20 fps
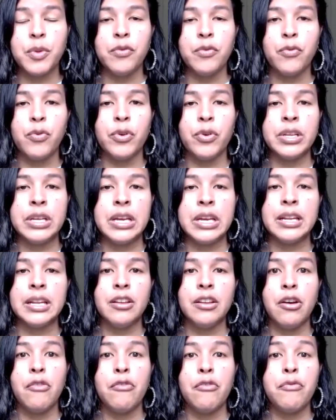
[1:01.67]
before the
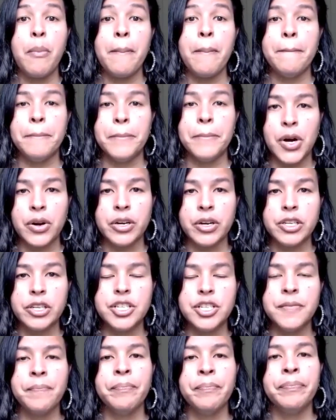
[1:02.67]
end of
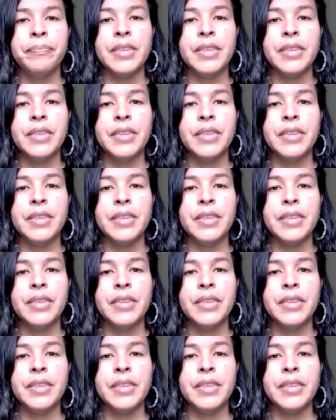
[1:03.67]
March.